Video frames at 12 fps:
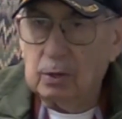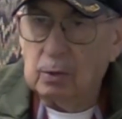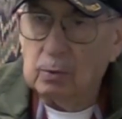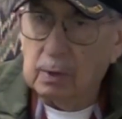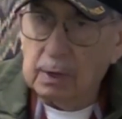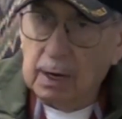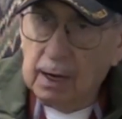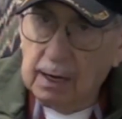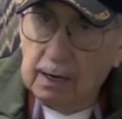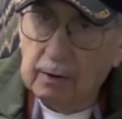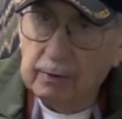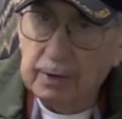you want to
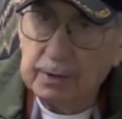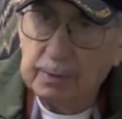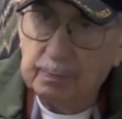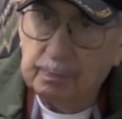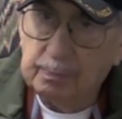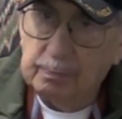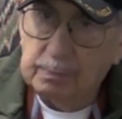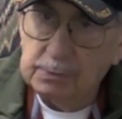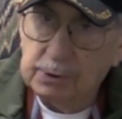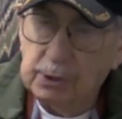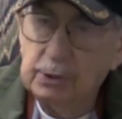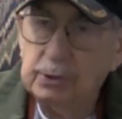hire this
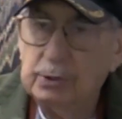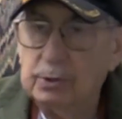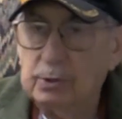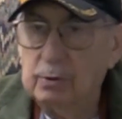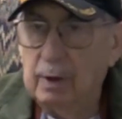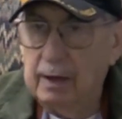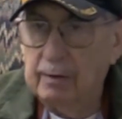you